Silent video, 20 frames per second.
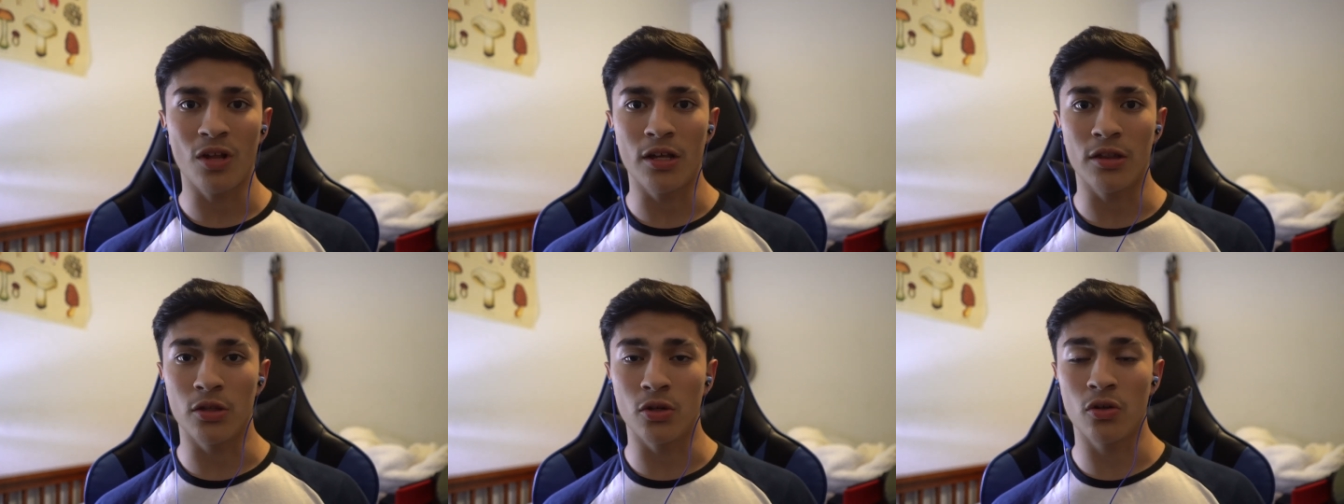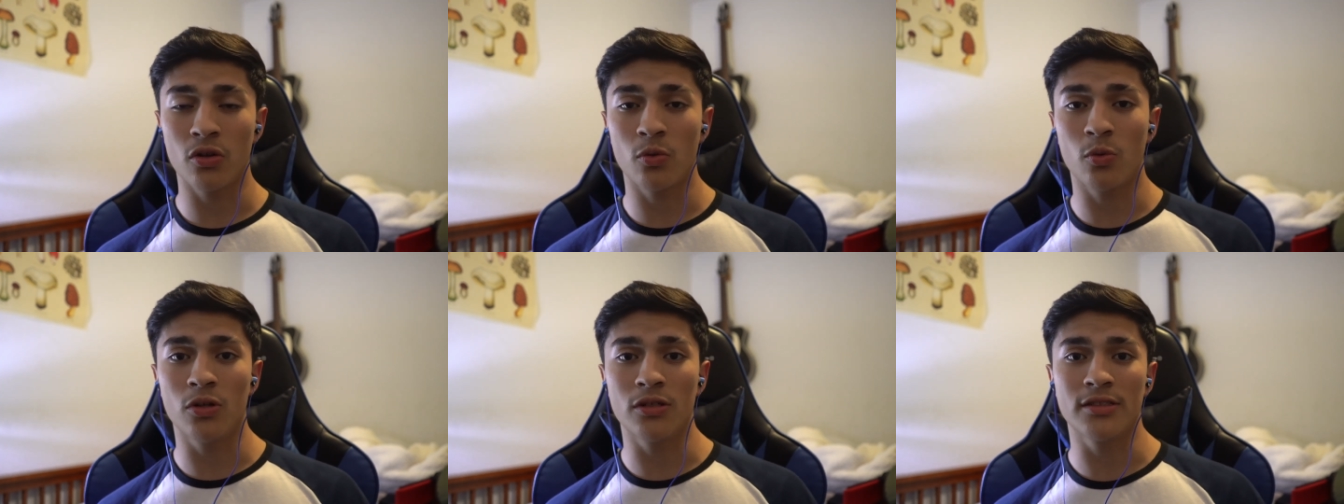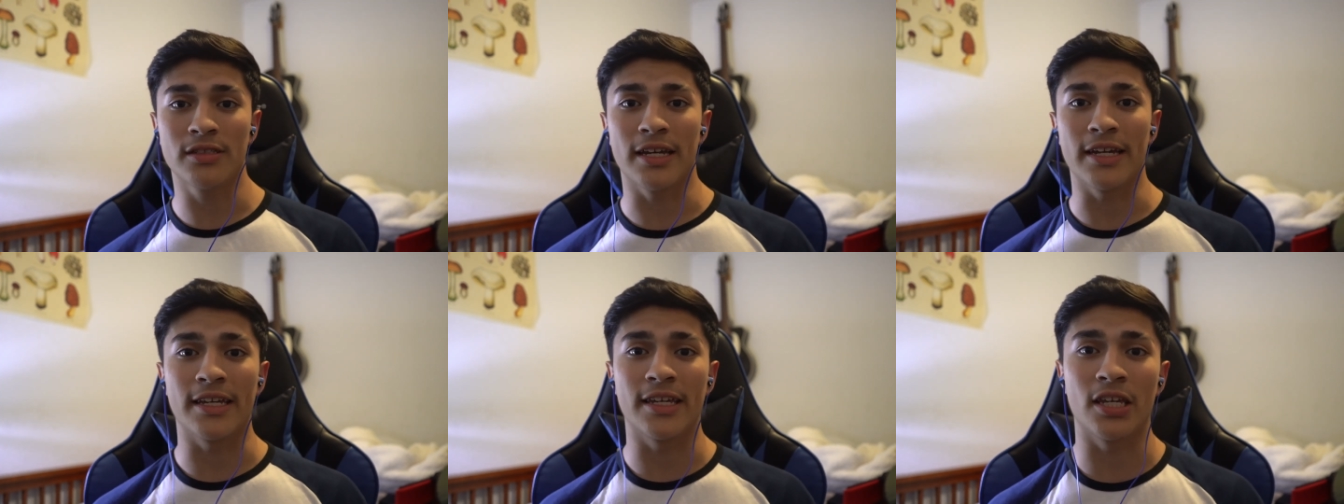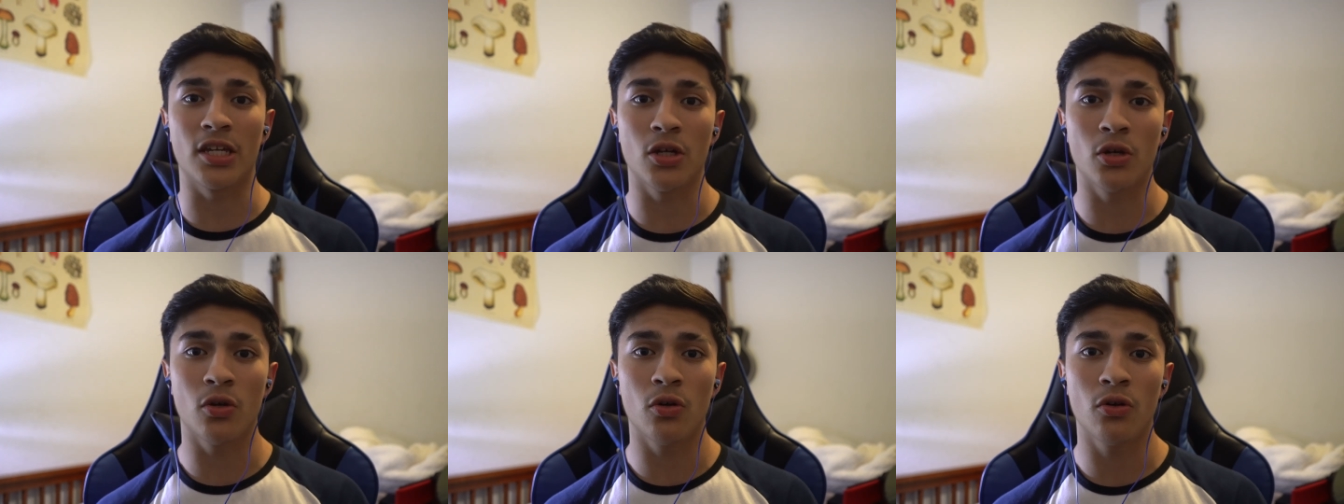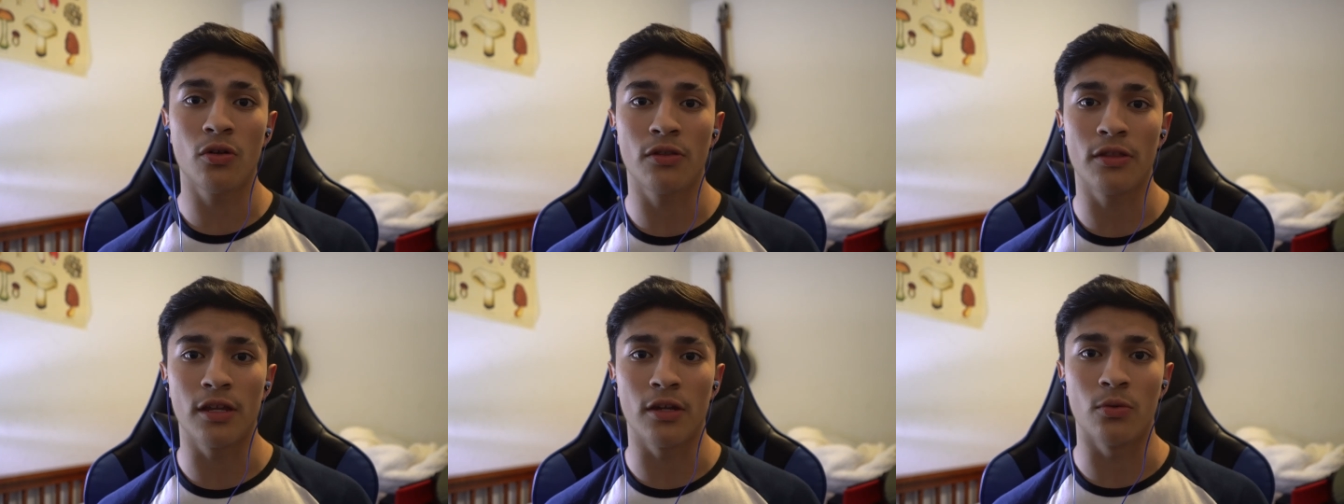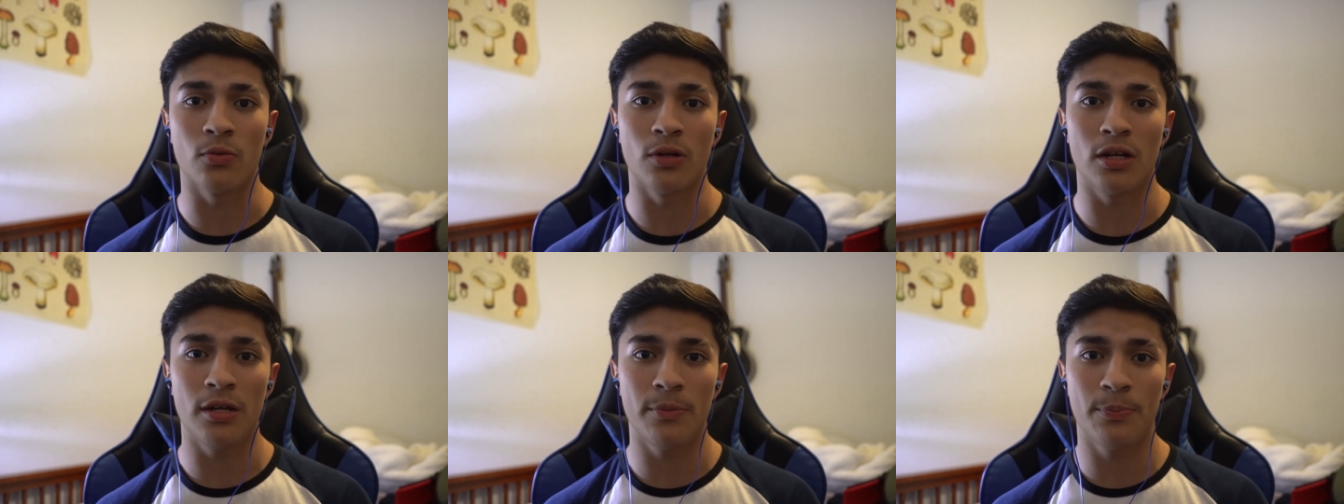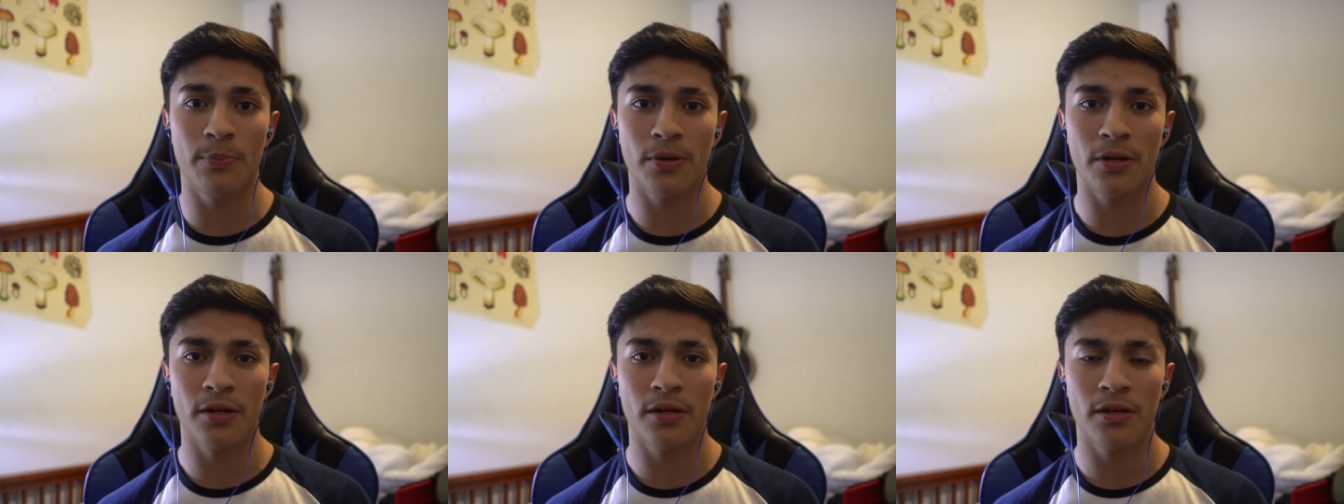they're the ones that kill, they
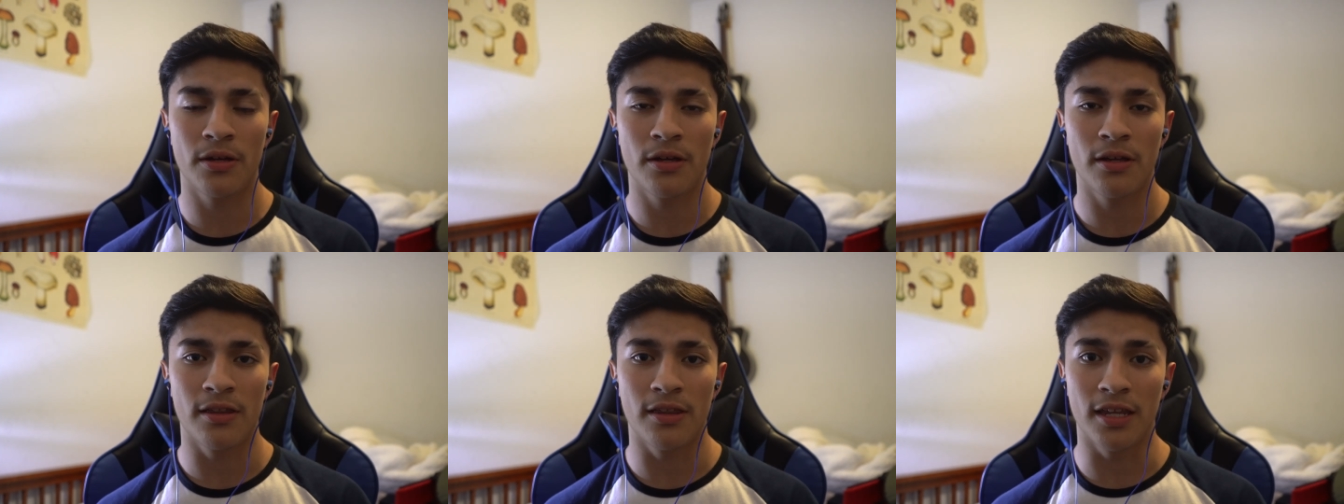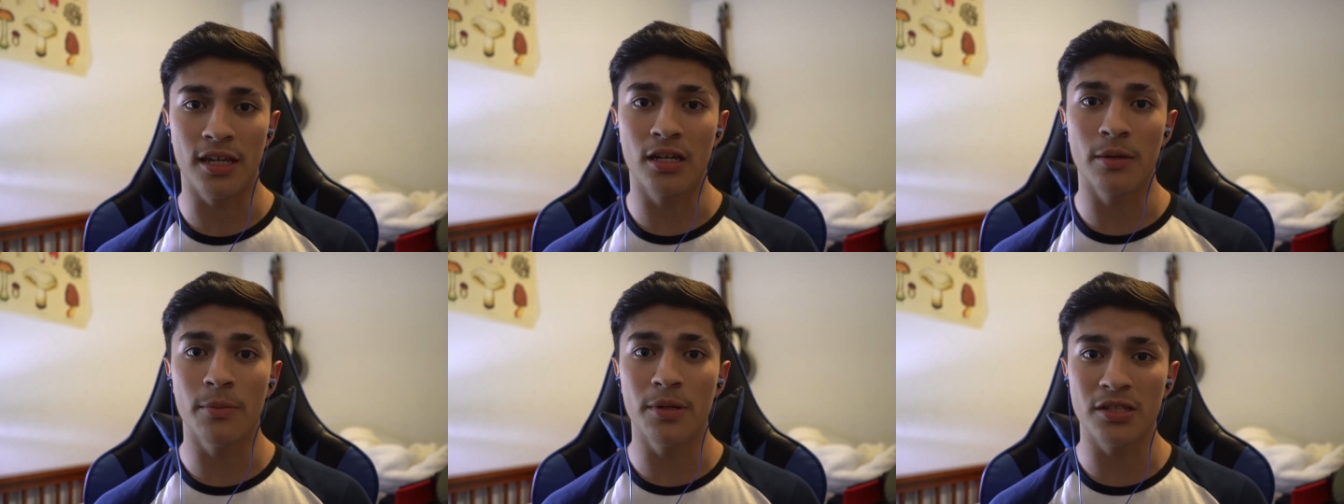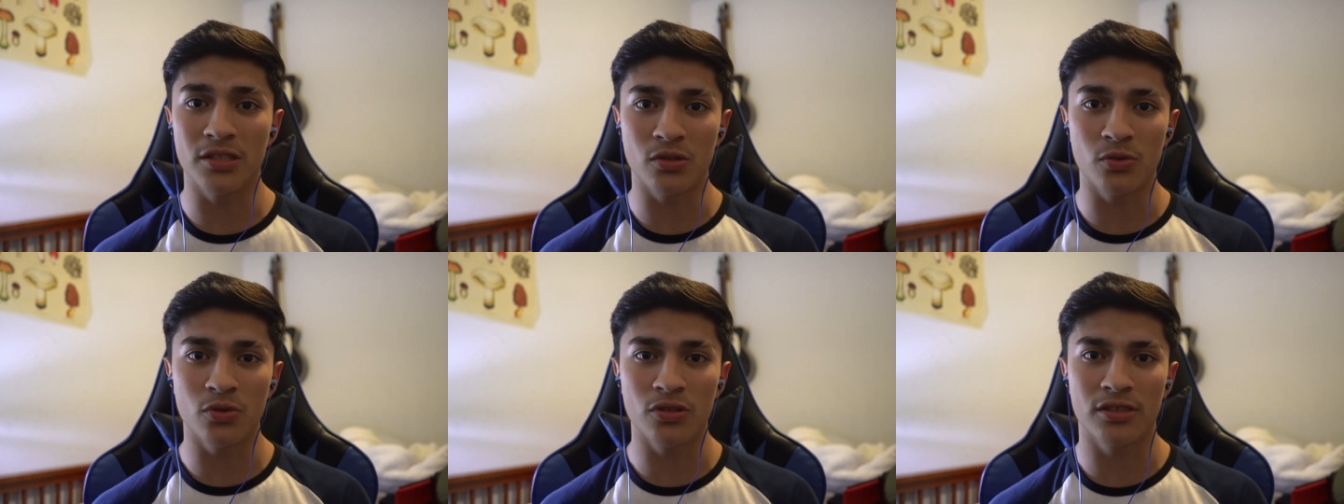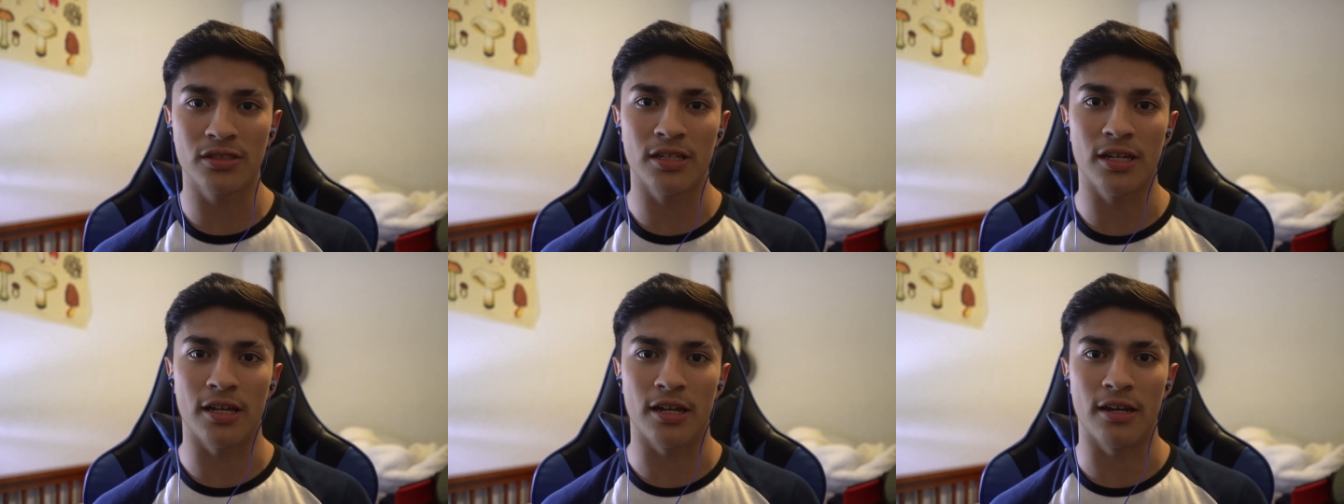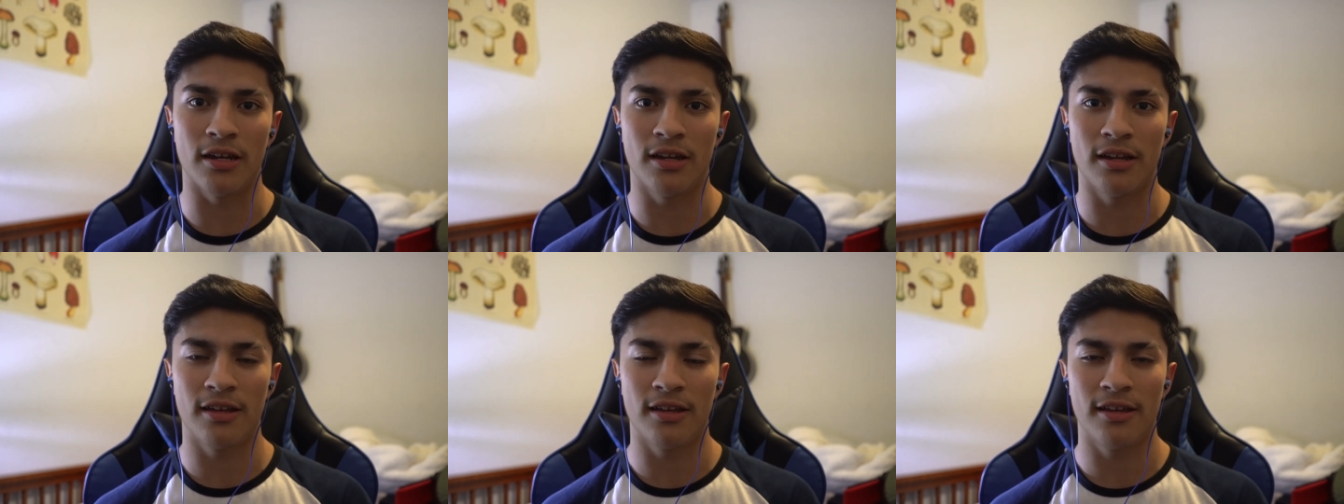rape, they commit suicide.